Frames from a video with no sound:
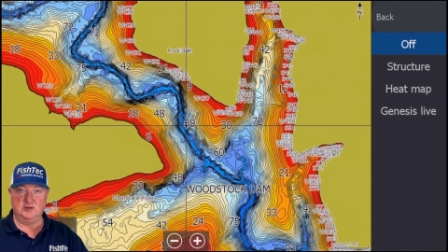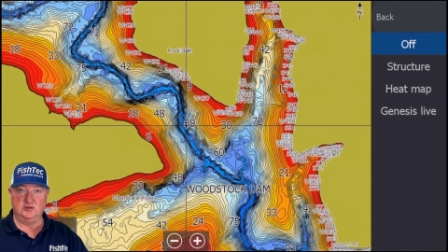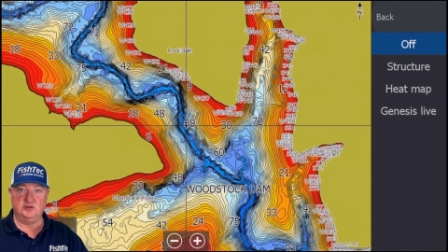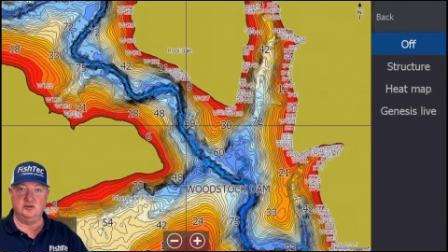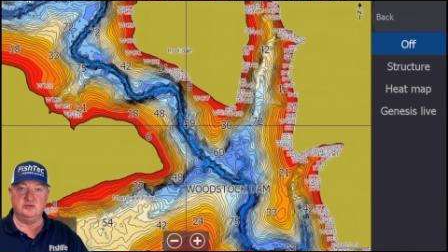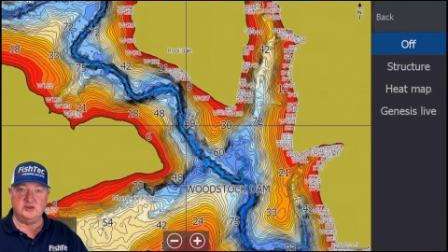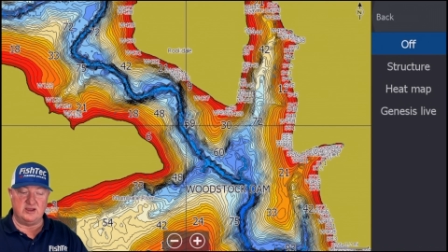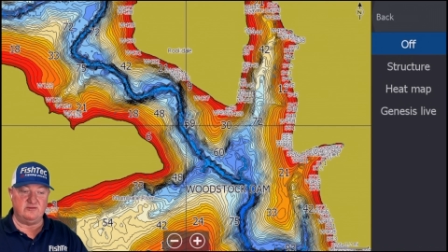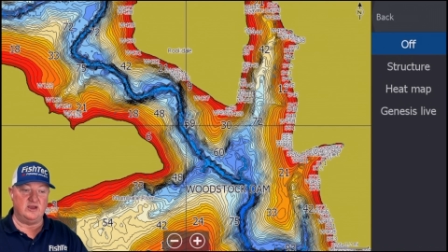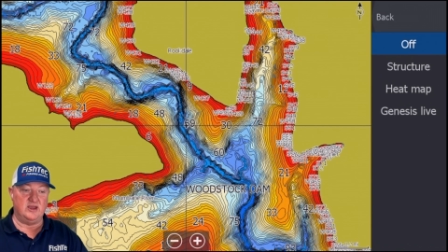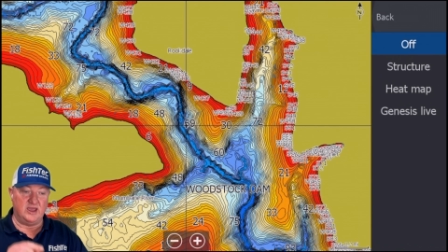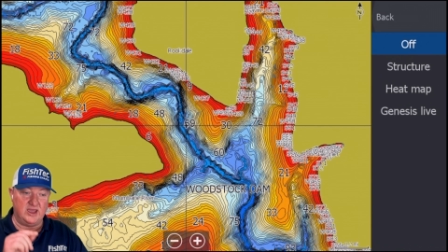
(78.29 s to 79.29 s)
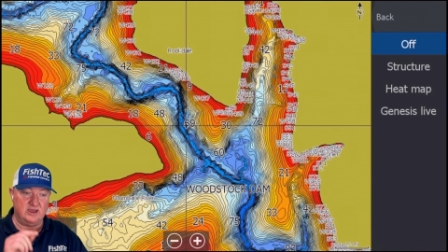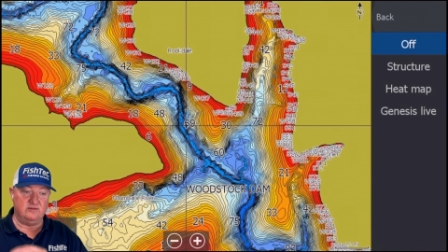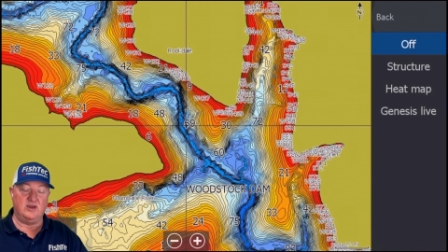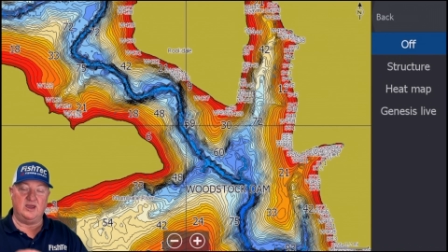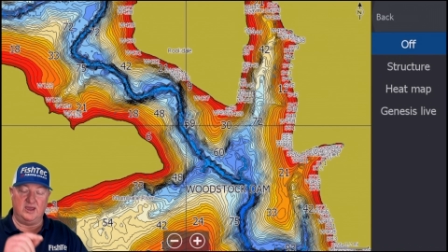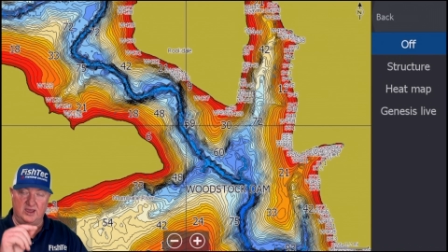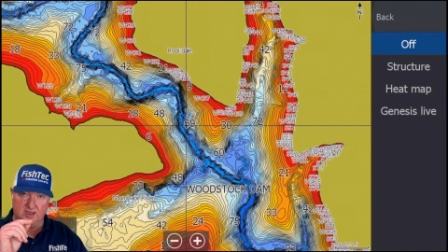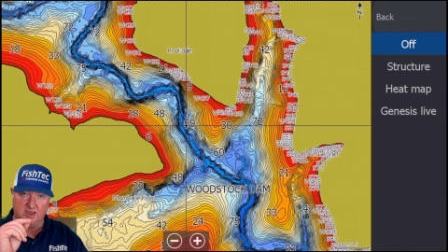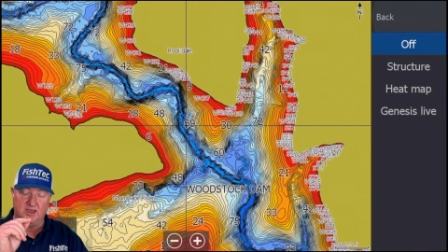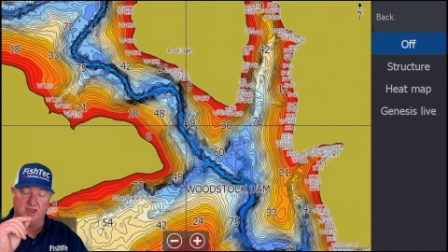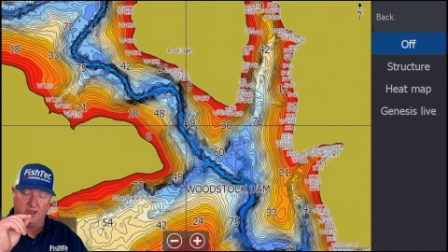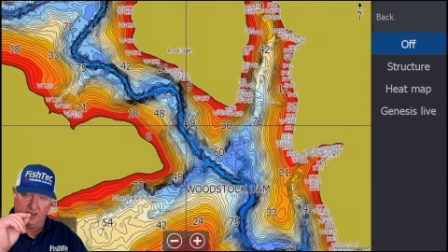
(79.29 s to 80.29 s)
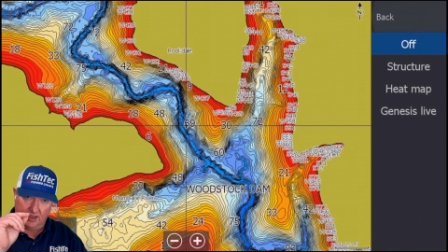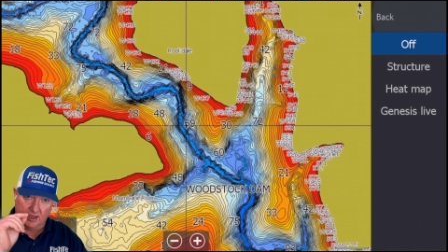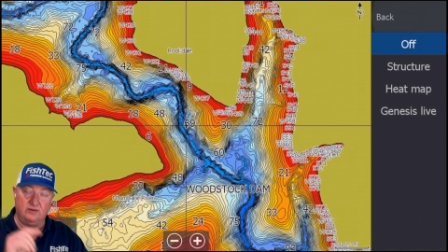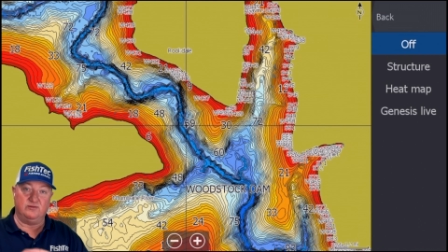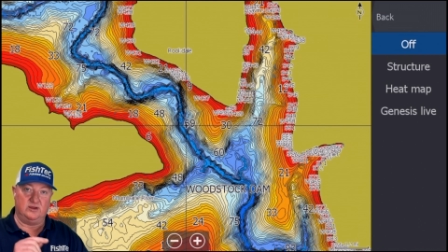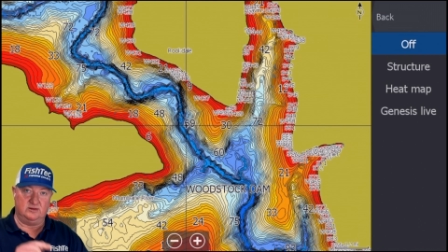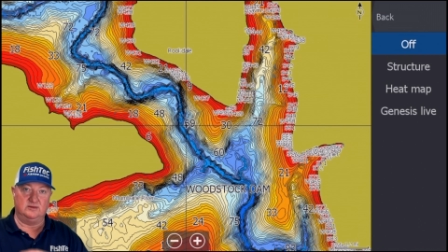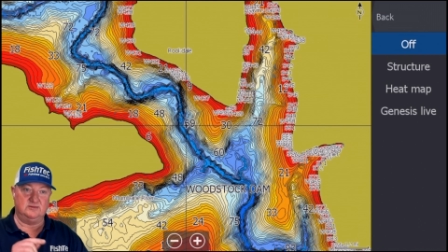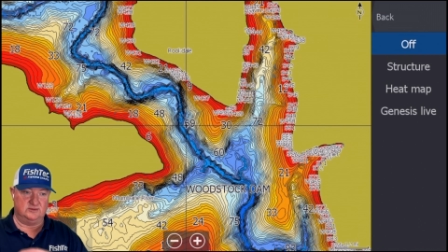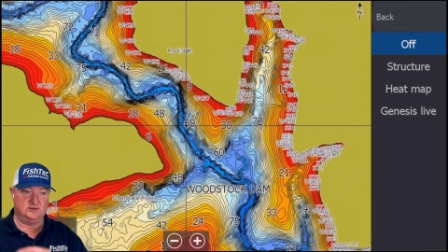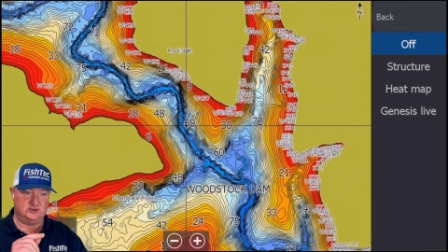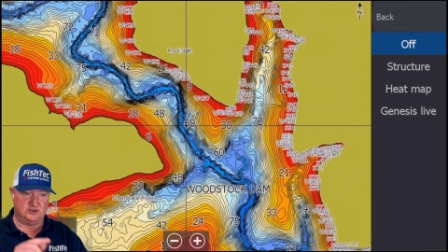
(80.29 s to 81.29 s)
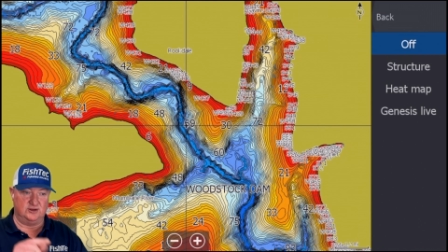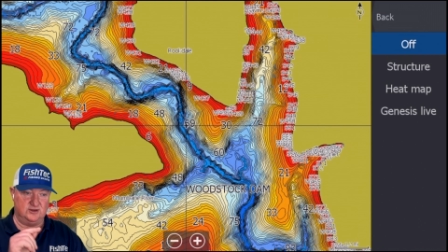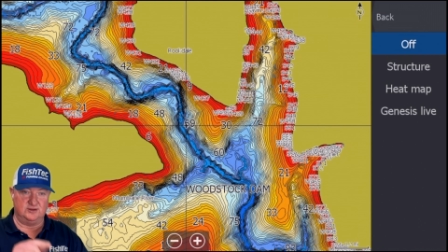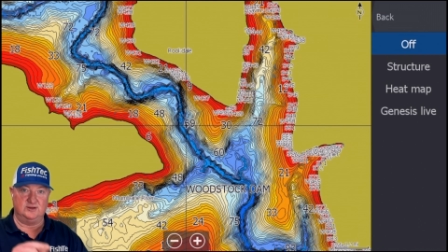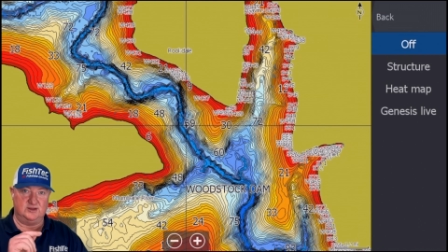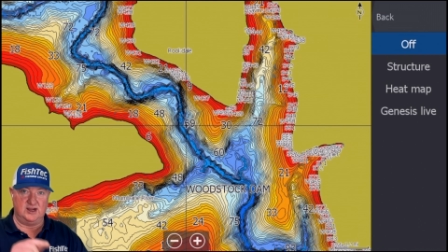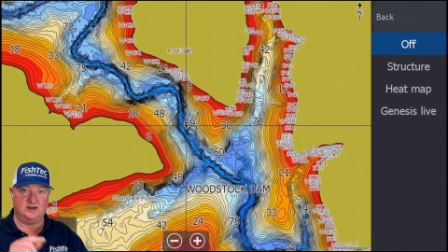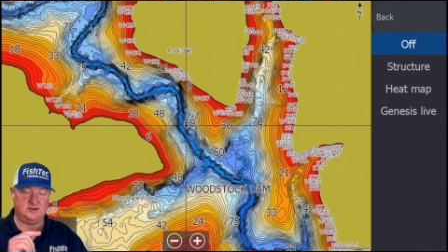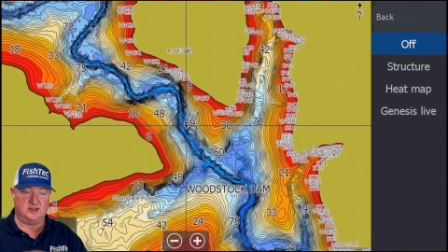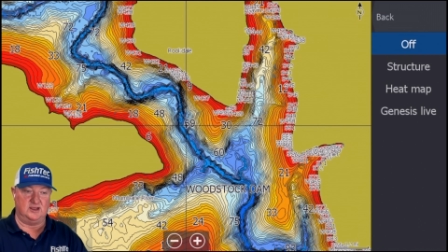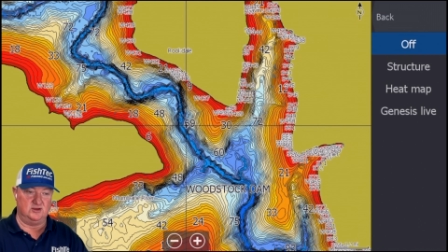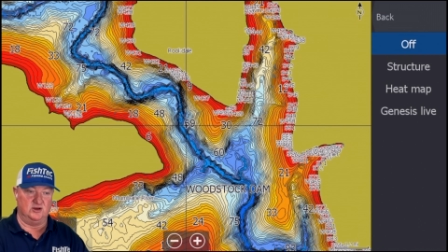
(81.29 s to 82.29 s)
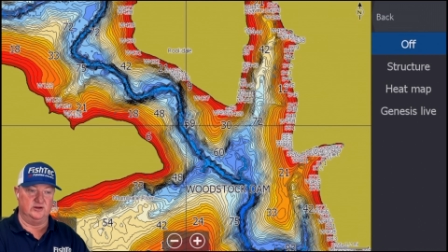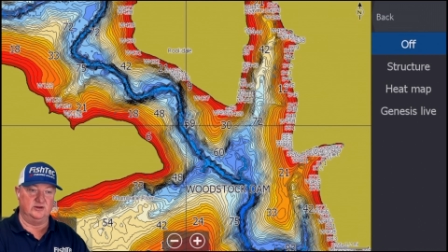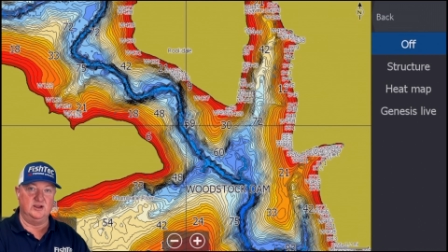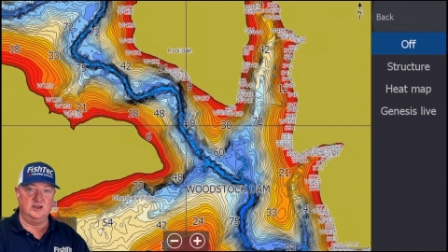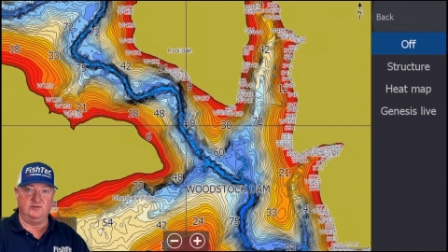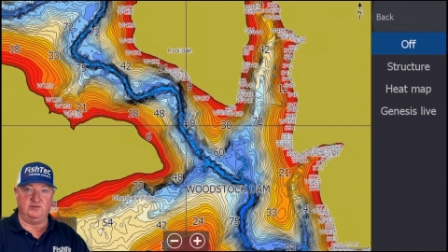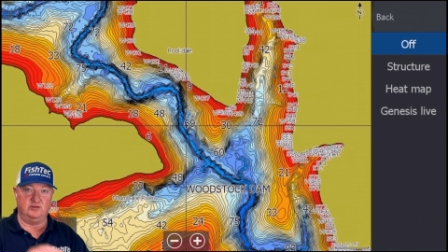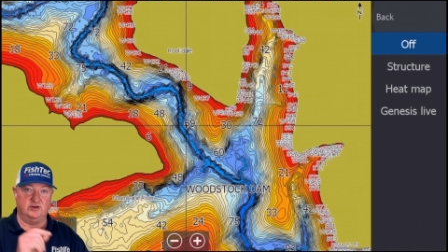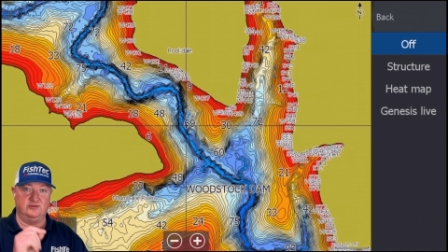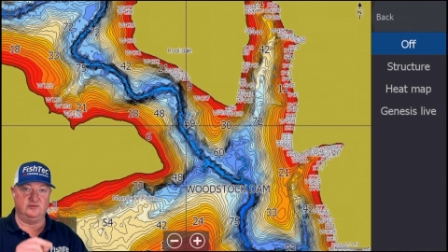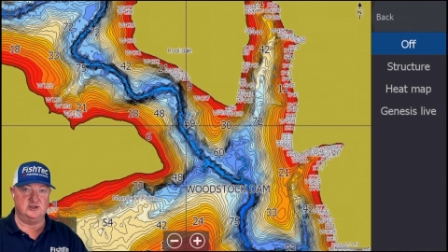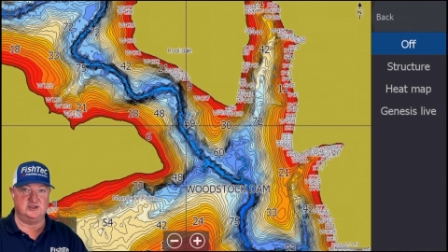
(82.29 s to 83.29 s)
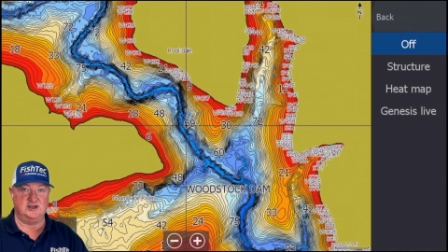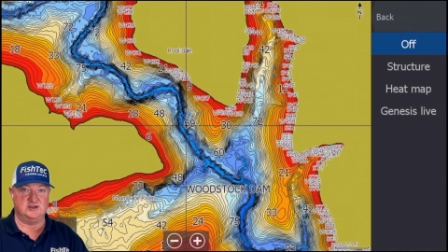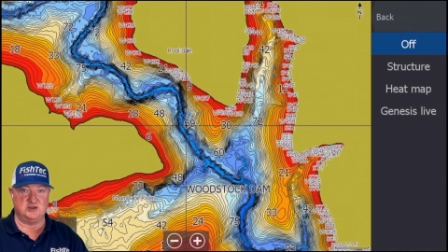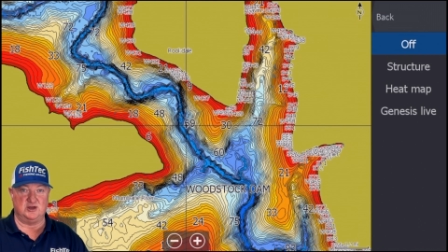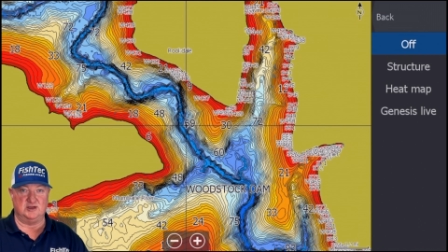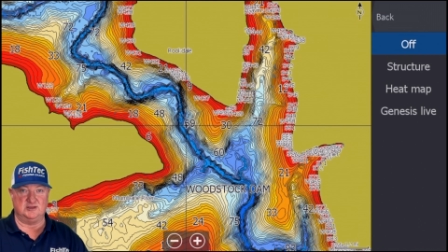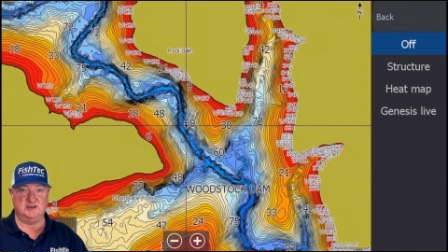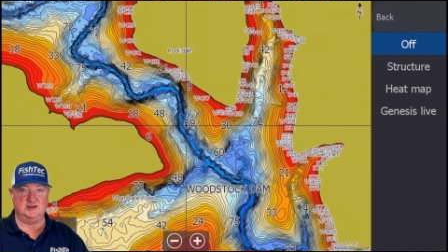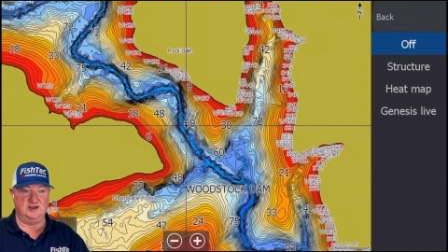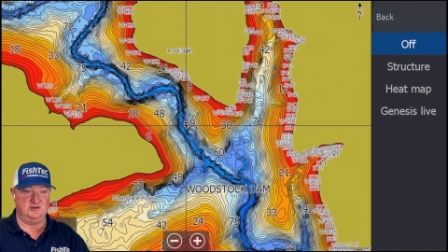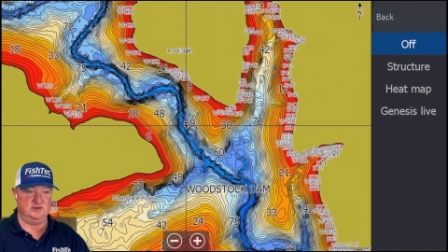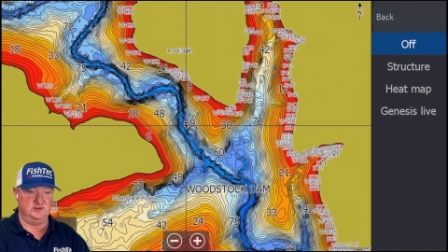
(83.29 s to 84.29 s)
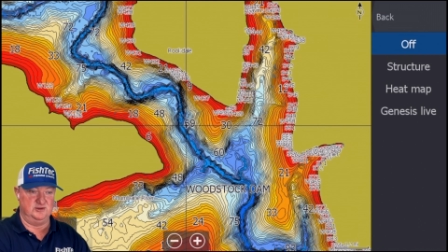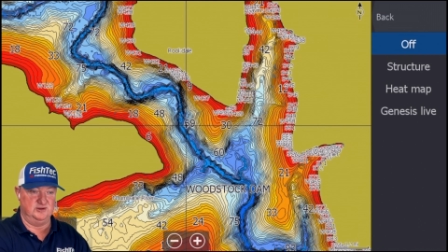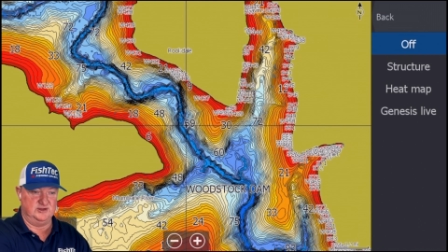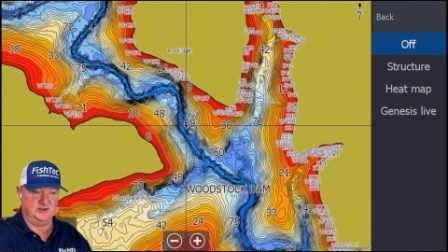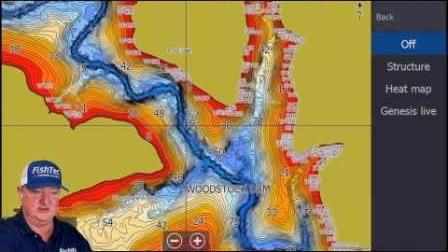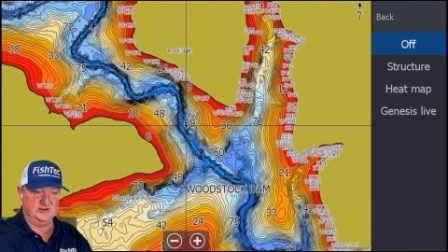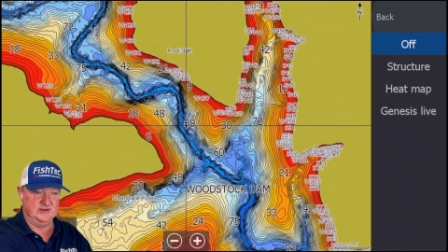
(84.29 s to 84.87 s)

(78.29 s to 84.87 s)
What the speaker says: You never, ever, ever turn that thing on if you've got a FishTec chart in your unit.